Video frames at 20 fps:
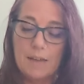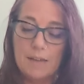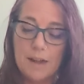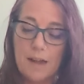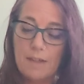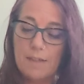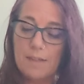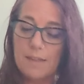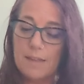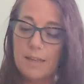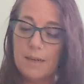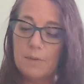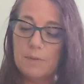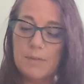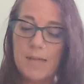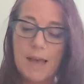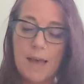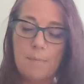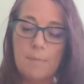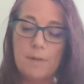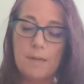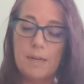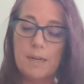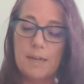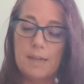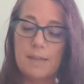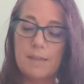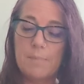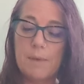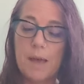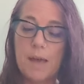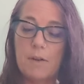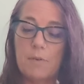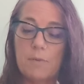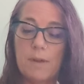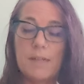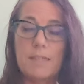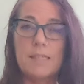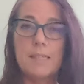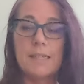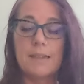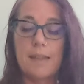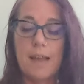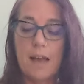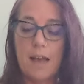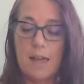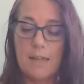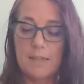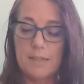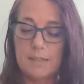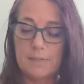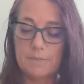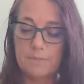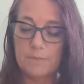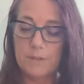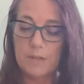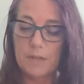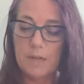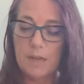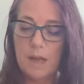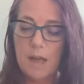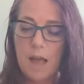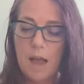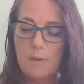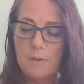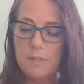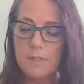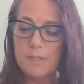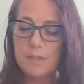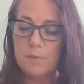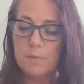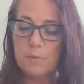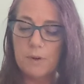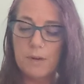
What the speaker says: Not that he was happy to let the matter rest at that. I was in the